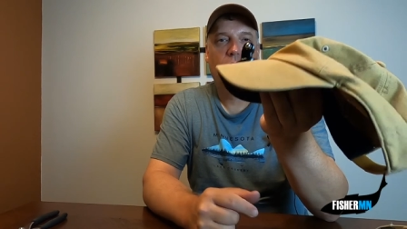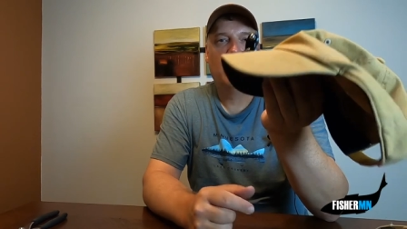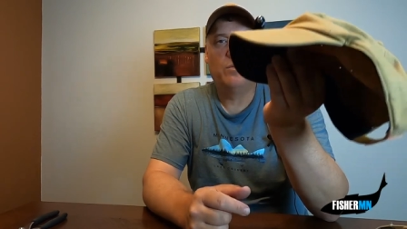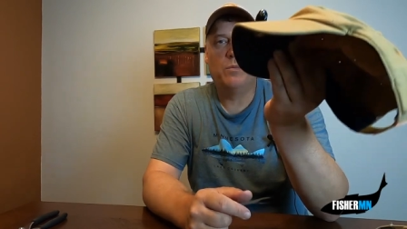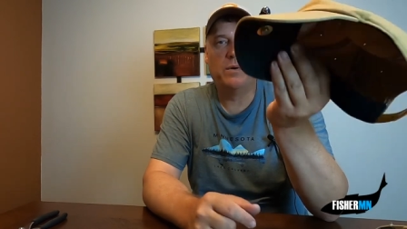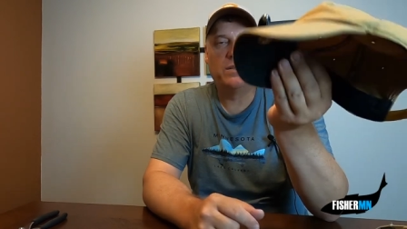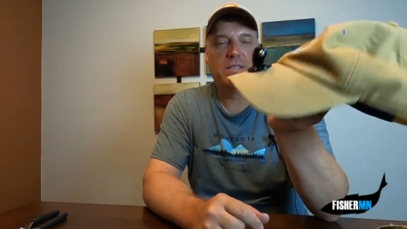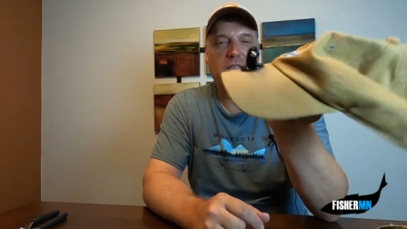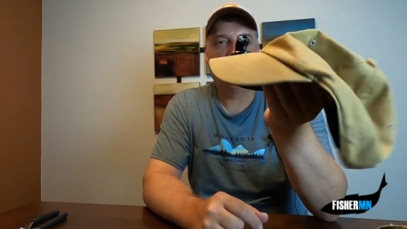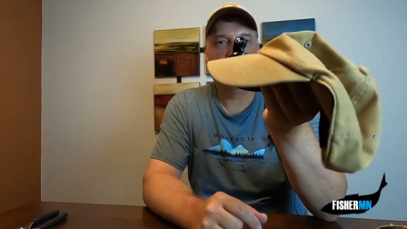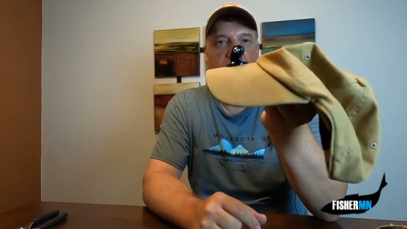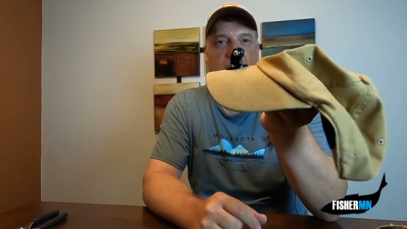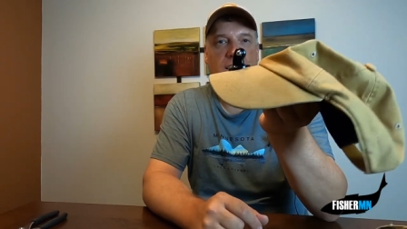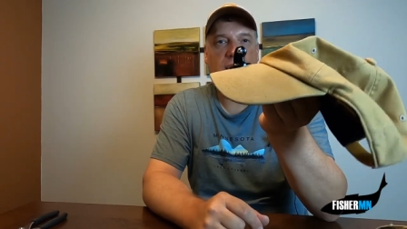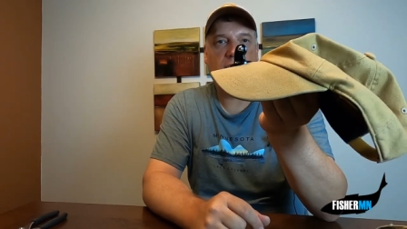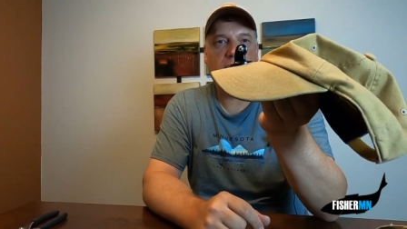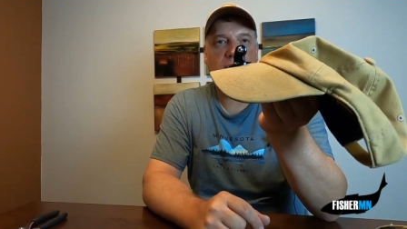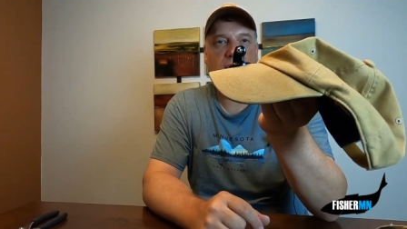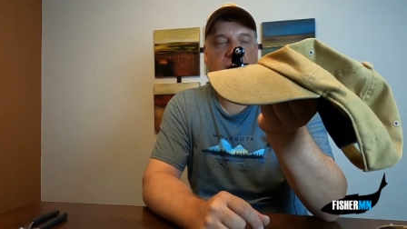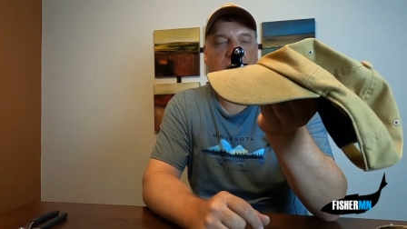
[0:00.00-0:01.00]
Once you get
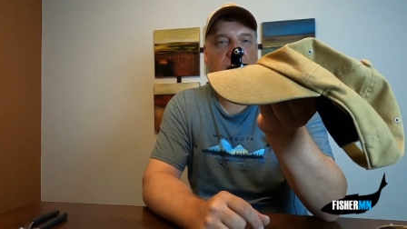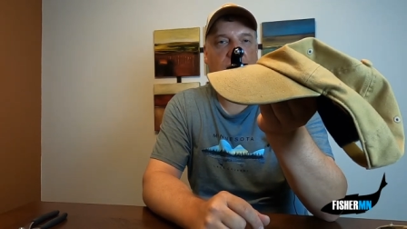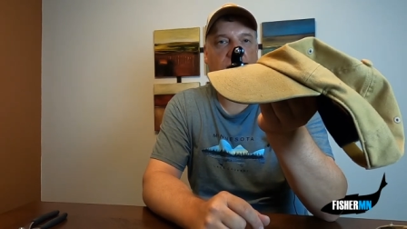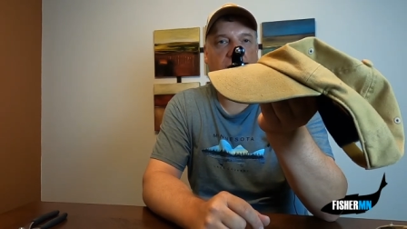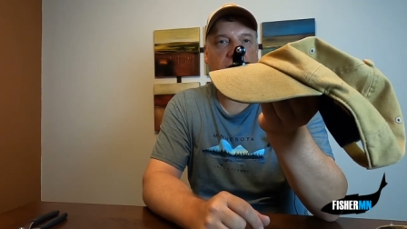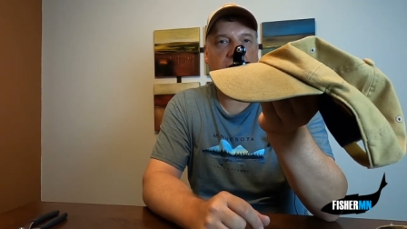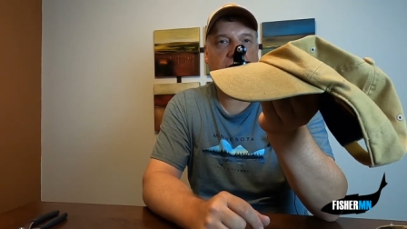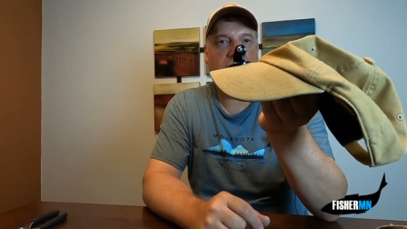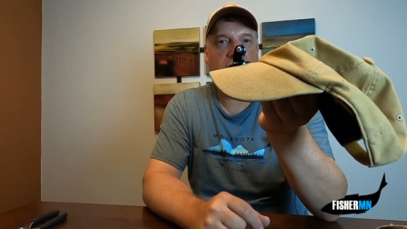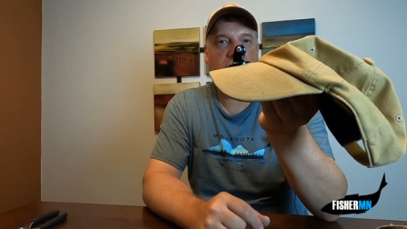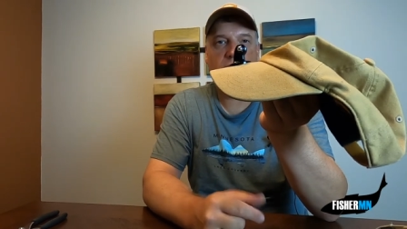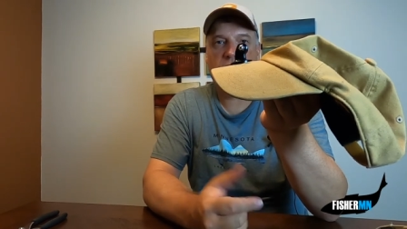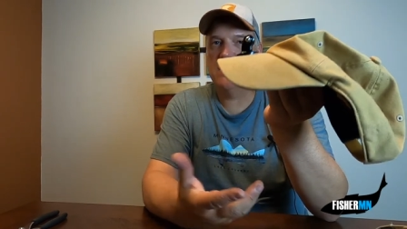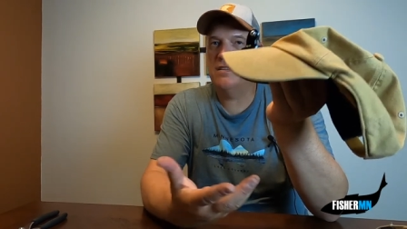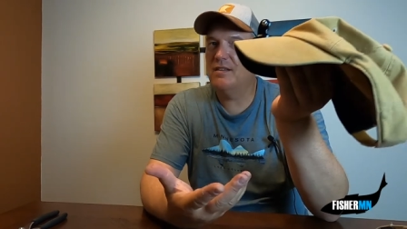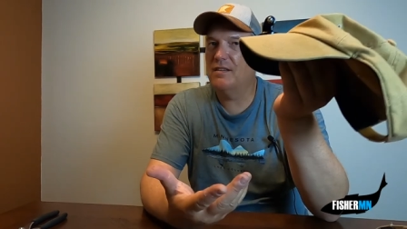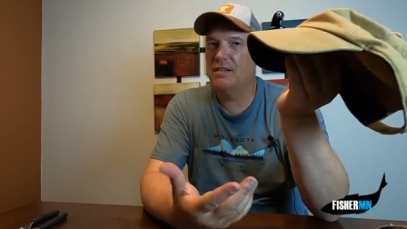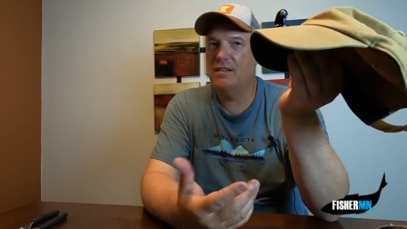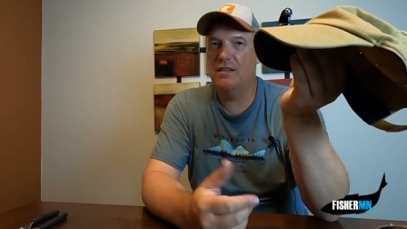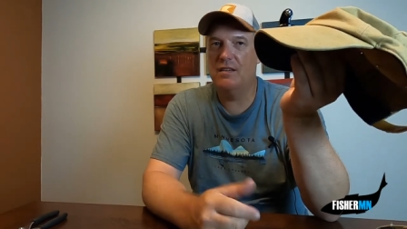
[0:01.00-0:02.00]
this on your hat,
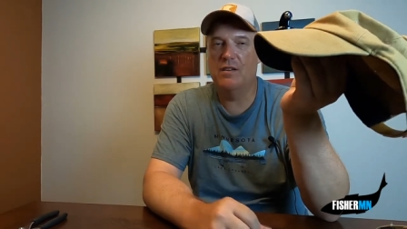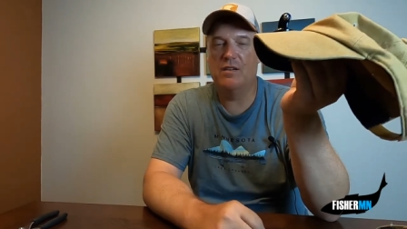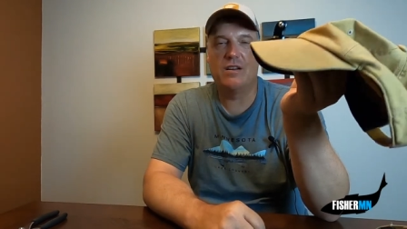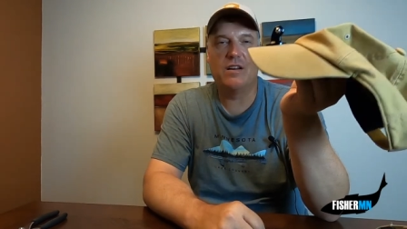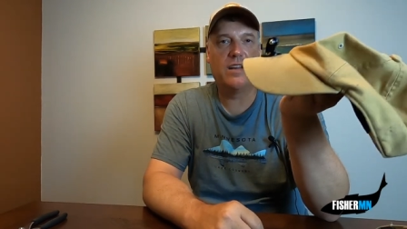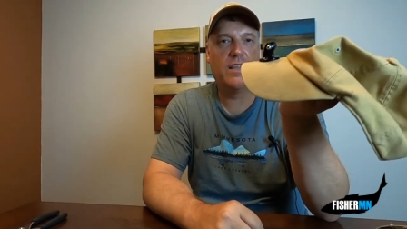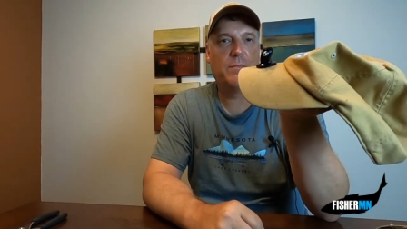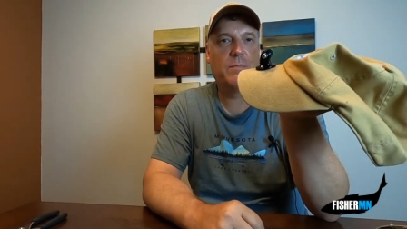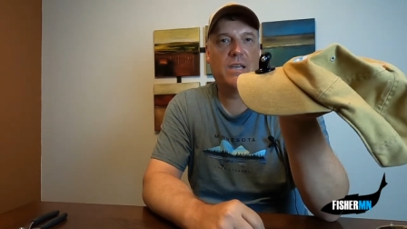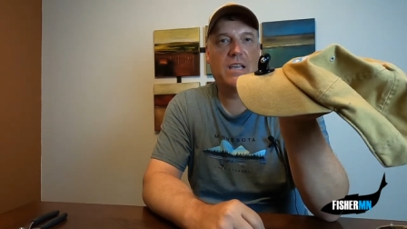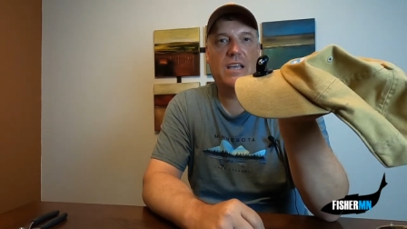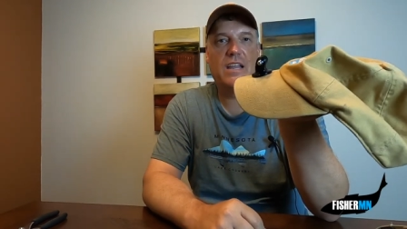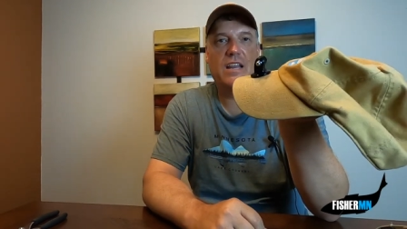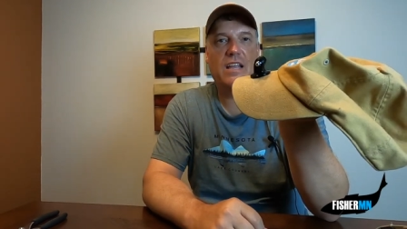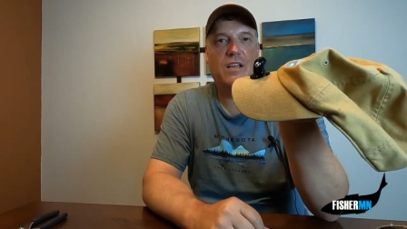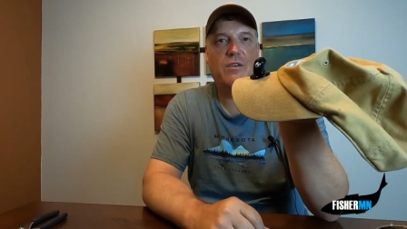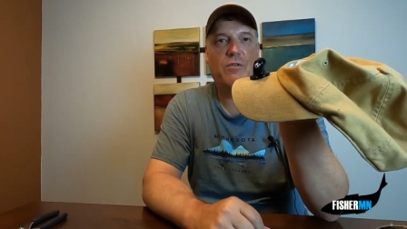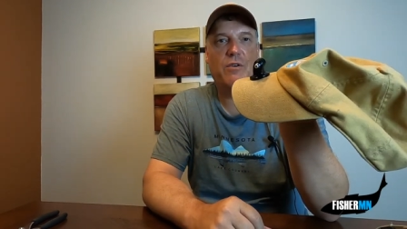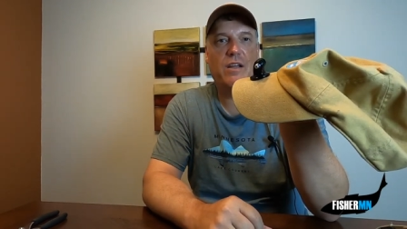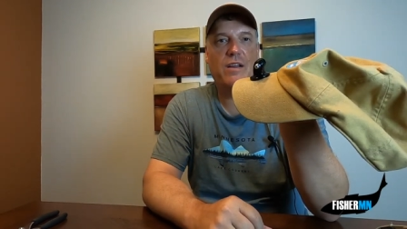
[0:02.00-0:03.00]
you're going to be
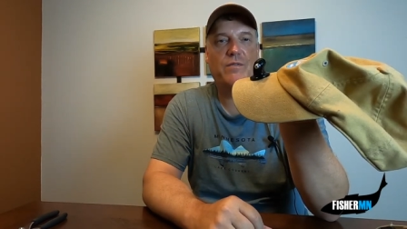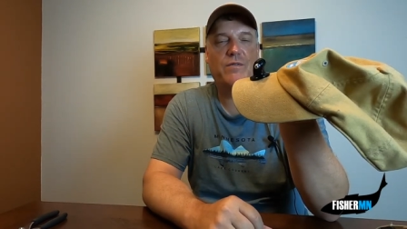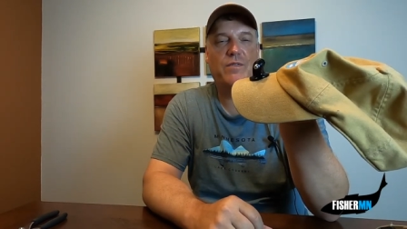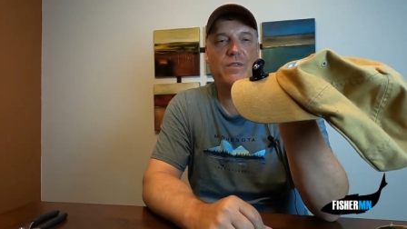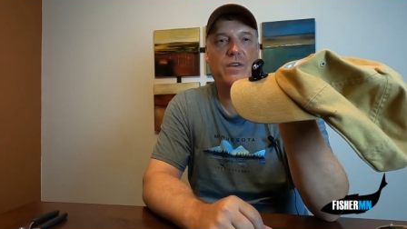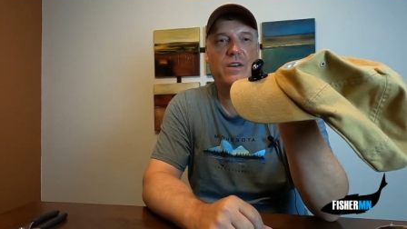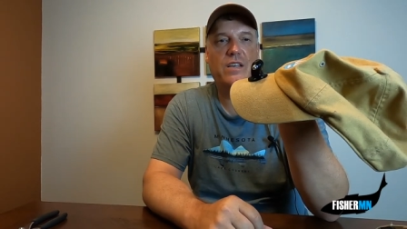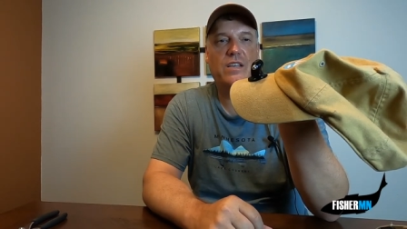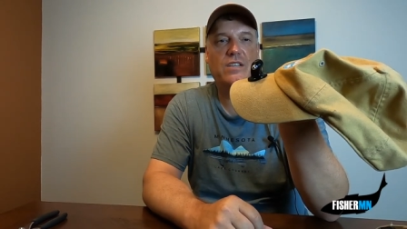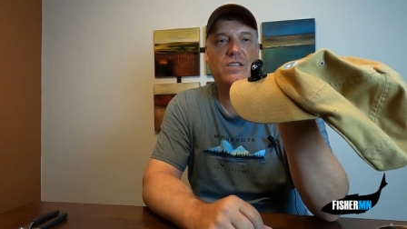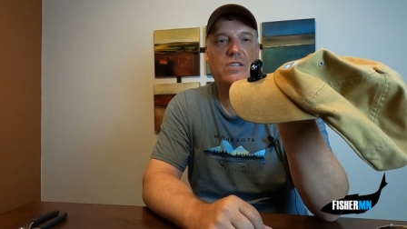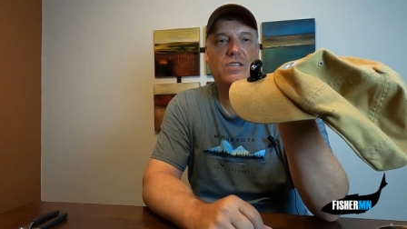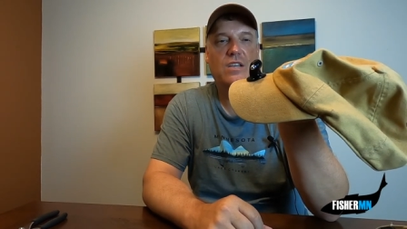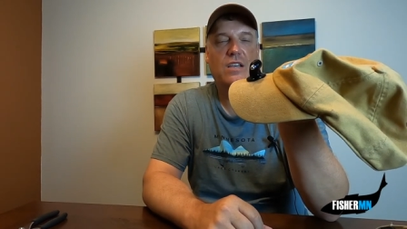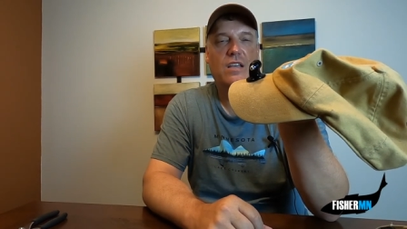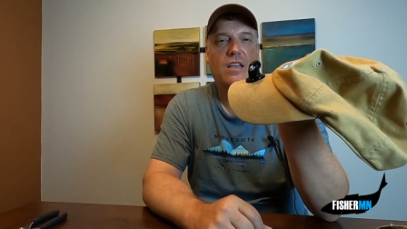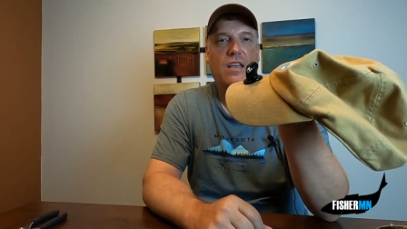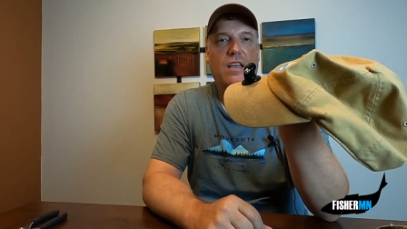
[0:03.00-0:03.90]
getting great footage.